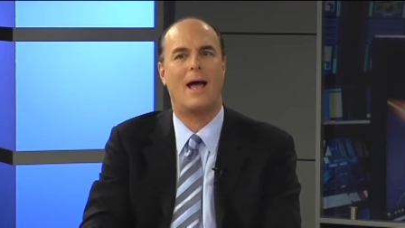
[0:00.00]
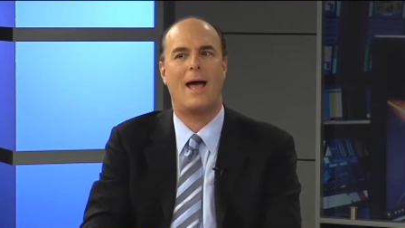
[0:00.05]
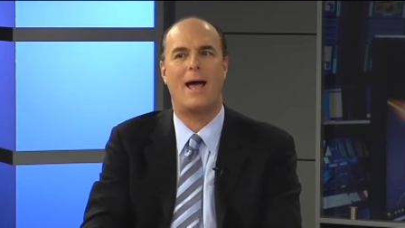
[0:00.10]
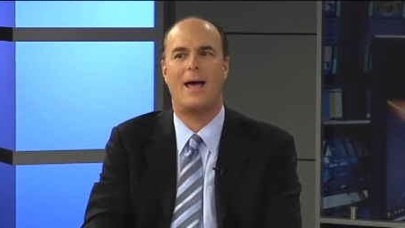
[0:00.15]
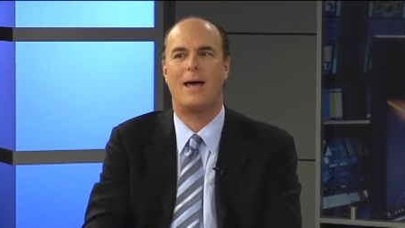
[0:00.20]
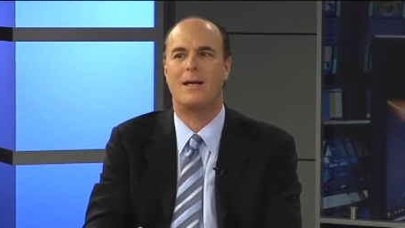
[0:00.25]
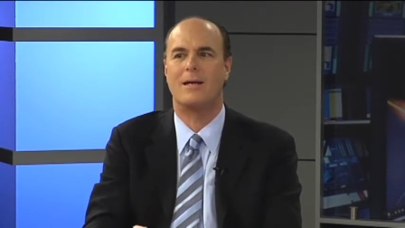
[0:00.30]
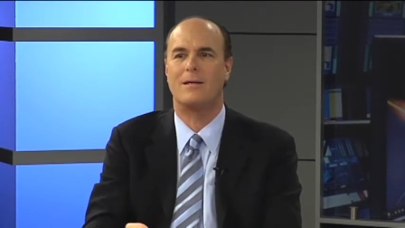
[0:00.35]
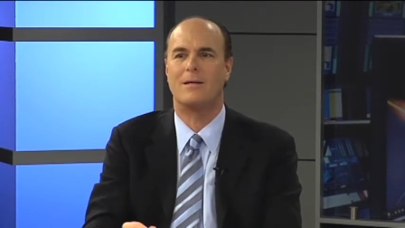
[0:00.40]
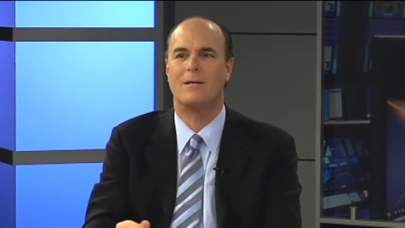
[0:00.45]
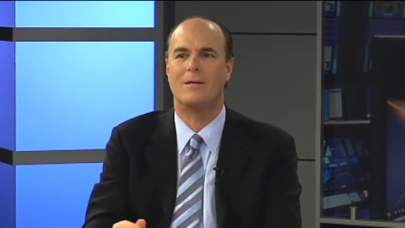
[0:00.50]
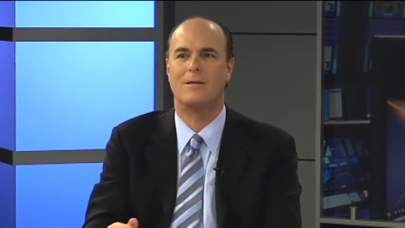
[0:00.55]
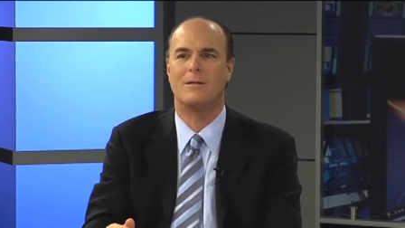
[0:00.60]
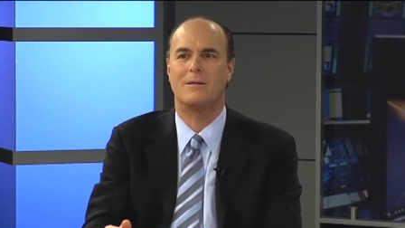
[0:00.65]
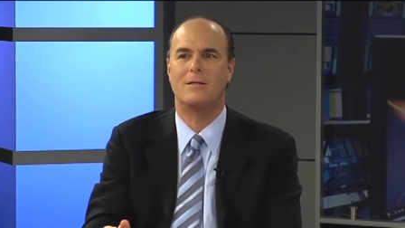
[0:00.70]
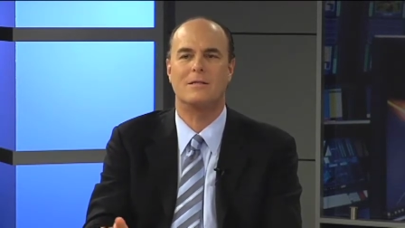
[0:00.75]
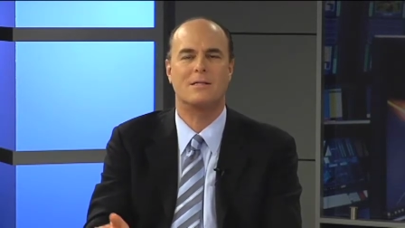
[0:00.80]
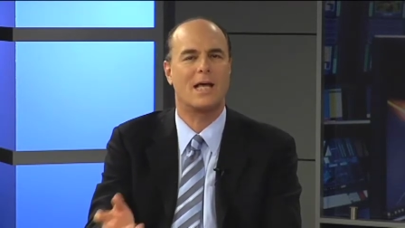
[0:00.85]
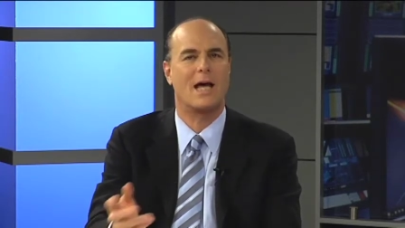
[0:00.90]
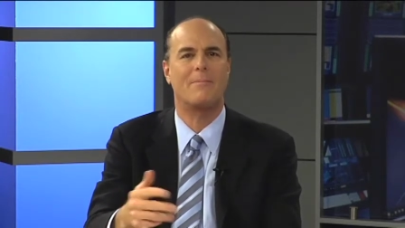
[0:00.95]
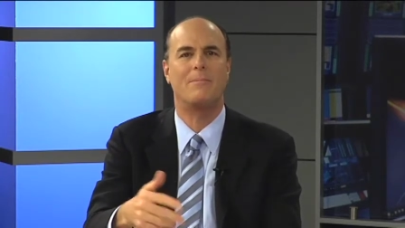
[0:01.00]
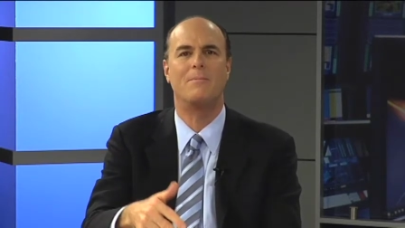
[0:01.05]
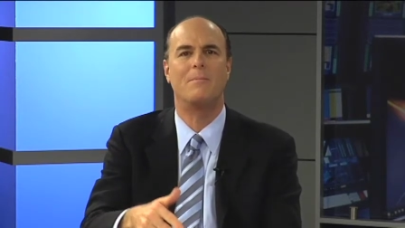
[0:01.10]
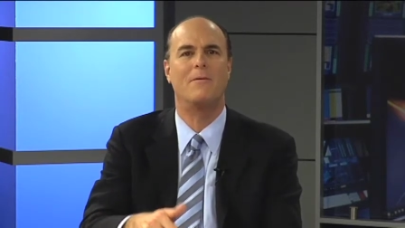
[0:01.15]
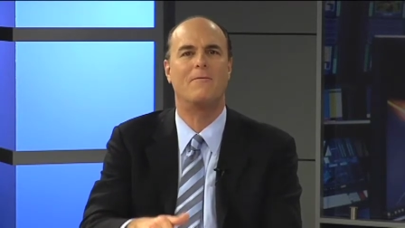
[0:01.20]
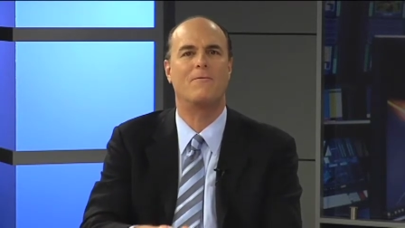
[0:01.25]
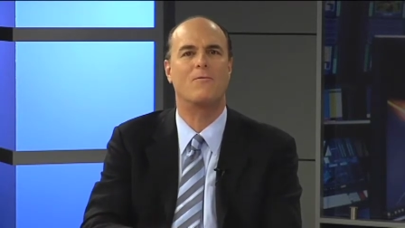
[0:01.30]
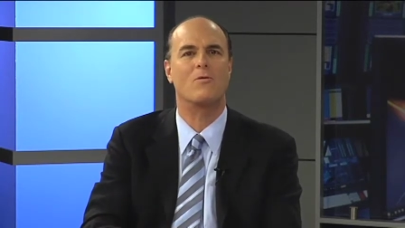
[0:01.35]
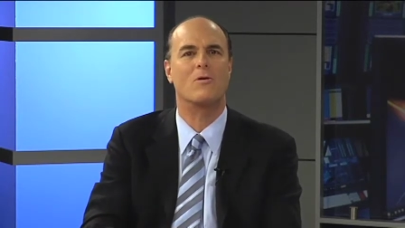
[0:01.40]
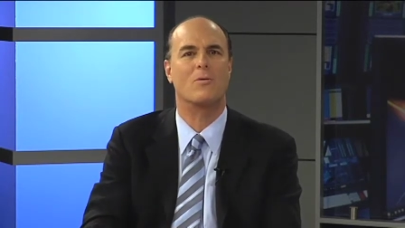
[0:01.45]
And this happened
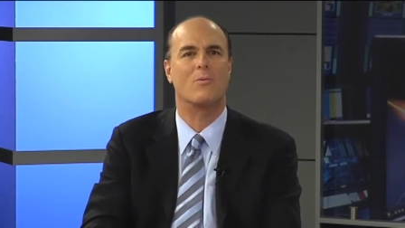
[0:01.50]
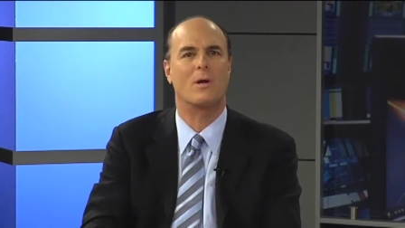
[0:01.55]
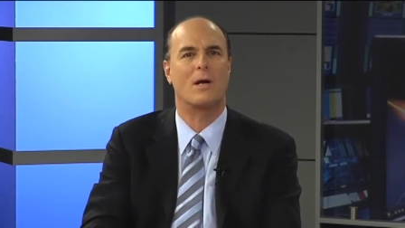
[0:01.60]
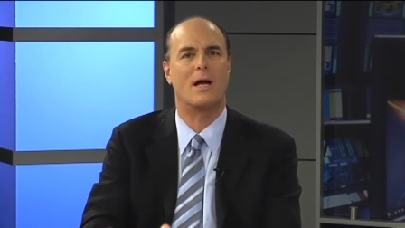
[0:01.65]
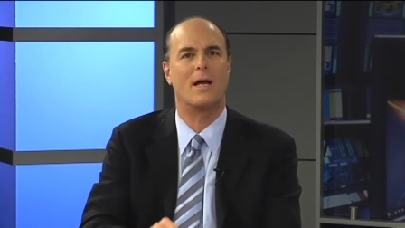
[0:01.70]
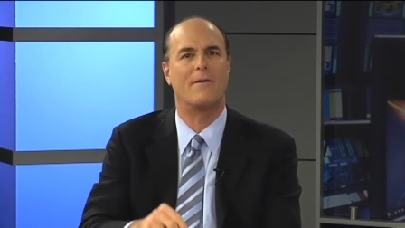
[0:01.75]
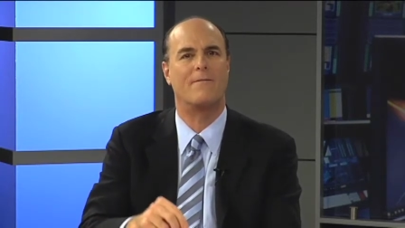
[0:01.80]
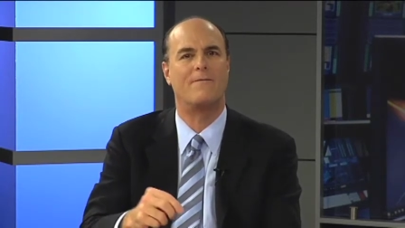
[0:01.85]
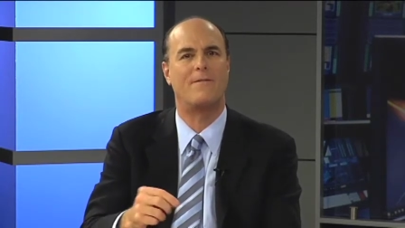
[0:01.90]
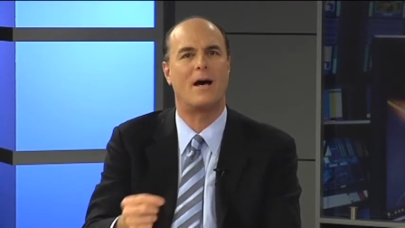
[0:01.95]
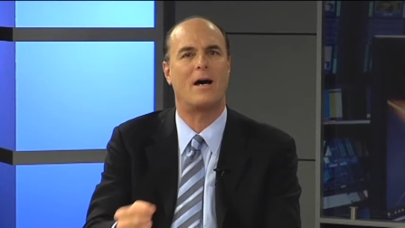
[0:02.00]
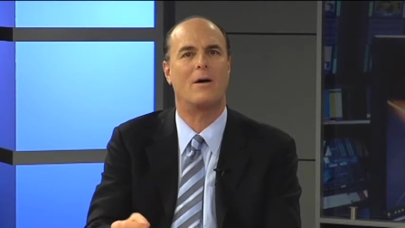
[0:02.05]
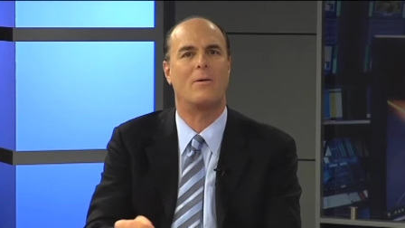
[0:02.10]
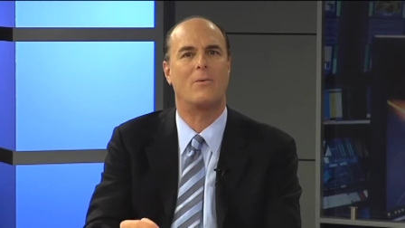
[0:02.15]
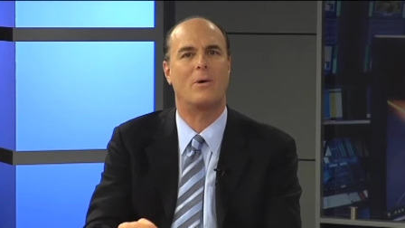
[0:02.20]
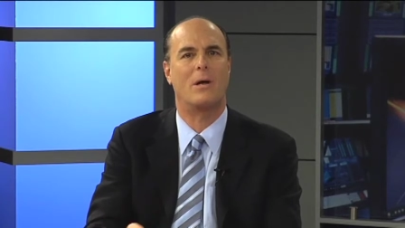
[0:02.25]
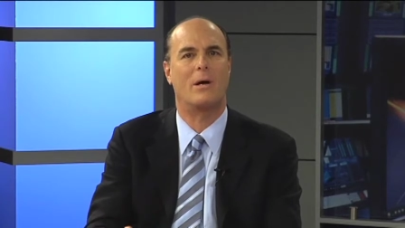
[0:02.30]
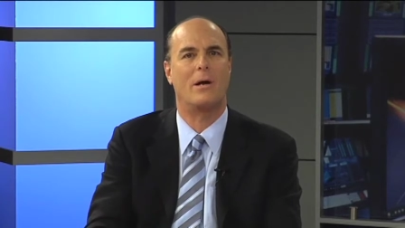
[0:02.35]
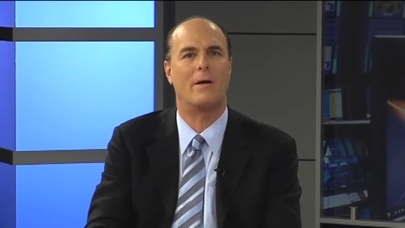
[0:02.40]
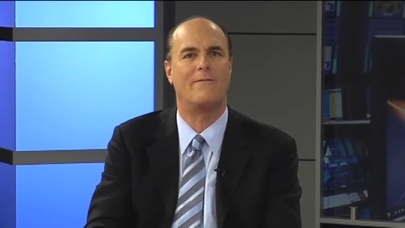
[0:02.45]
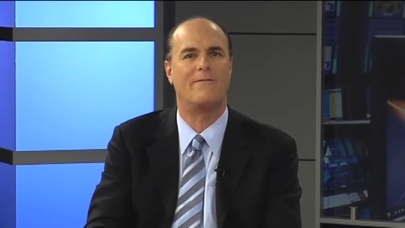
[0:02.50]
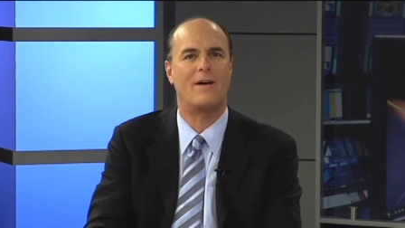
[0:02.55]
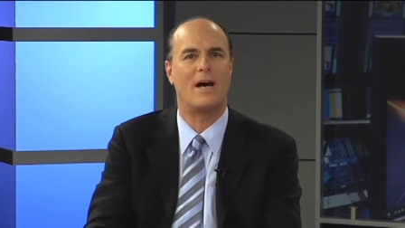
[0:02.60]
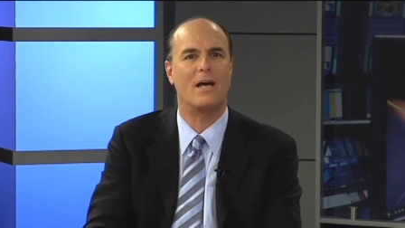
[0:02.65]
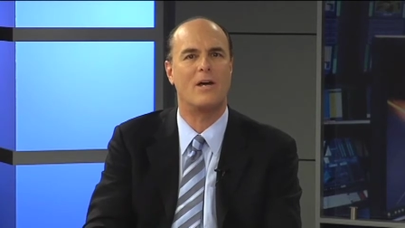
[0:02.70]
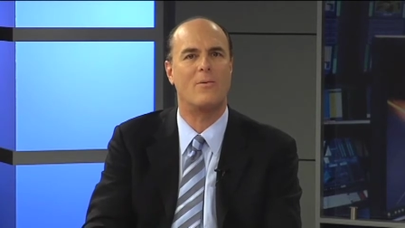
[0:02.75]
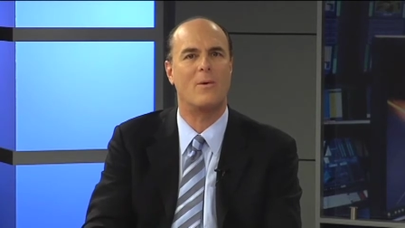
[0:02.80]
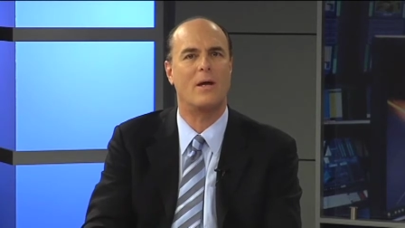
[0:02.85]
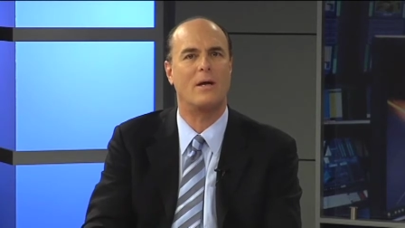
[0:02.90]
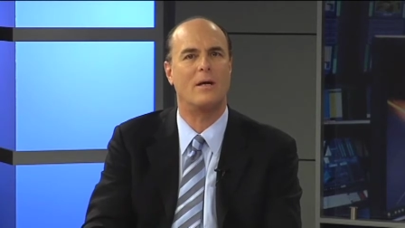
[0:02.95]
before. When I, eva when I
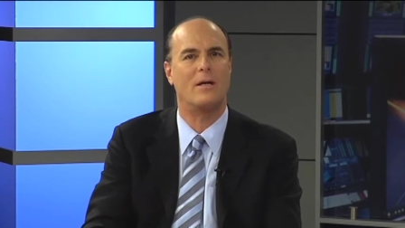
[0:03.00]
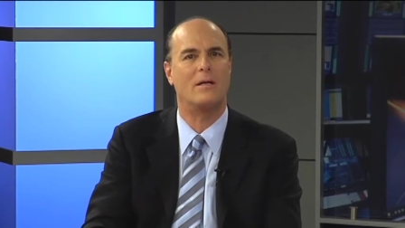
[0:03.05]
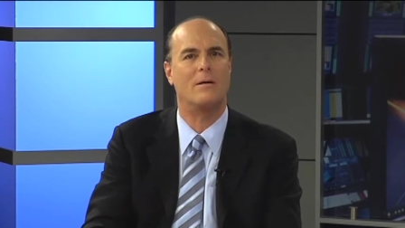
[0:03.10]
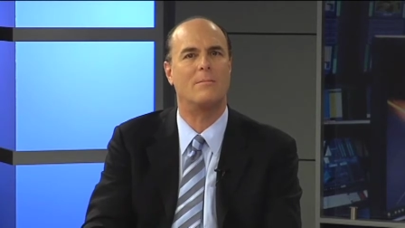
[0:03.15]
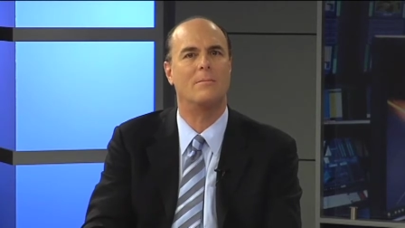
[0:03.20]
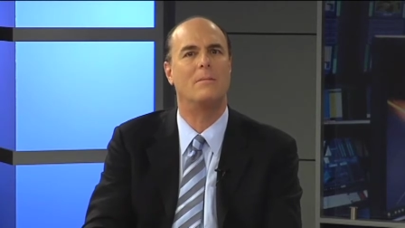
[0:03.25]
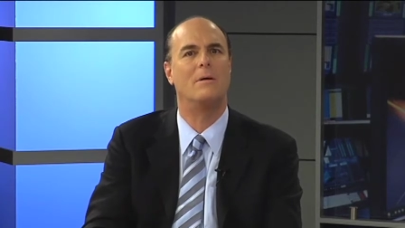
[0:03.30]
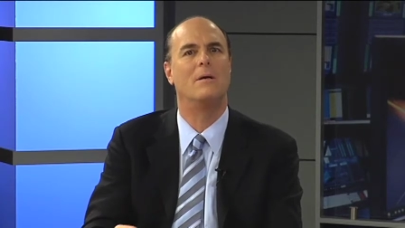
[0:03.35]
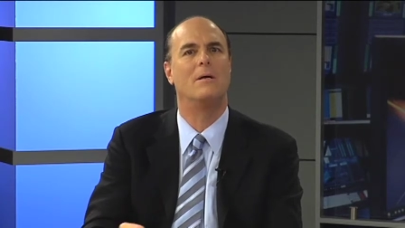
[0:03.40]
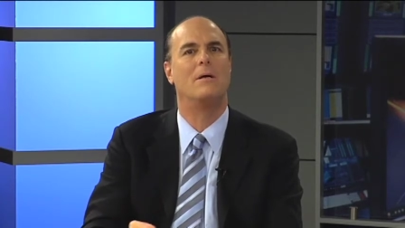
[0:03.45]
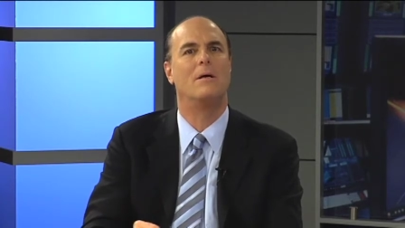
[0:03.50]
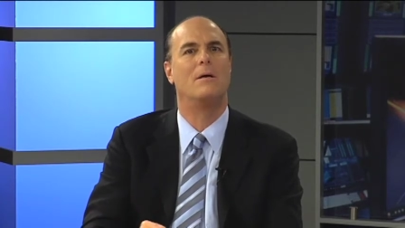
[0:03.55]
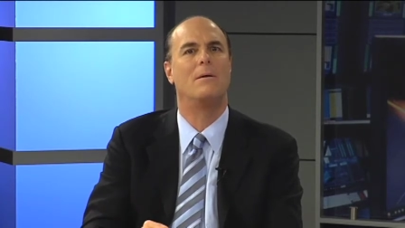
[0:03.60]
evaluated him